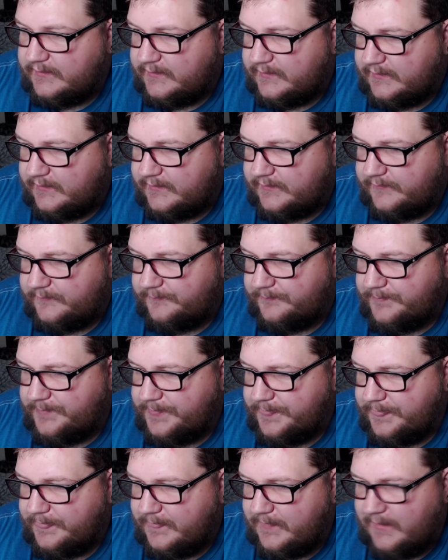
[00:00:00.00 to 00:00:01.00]
Um,
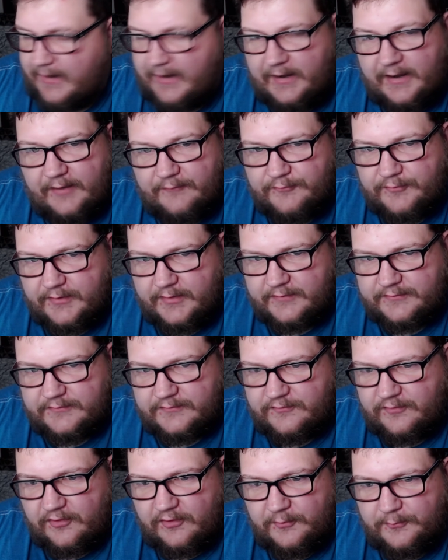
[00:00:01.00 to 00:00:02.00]
I forgot the
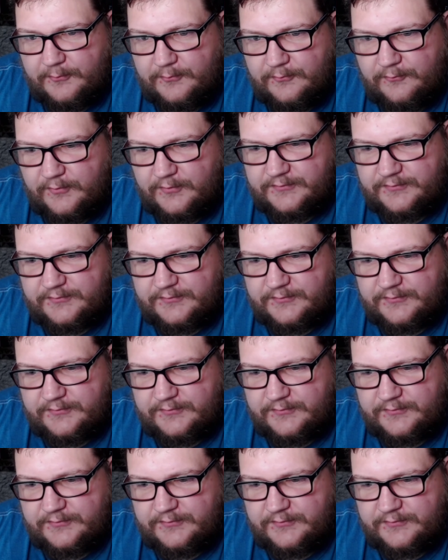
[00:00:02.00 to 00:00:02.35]
term,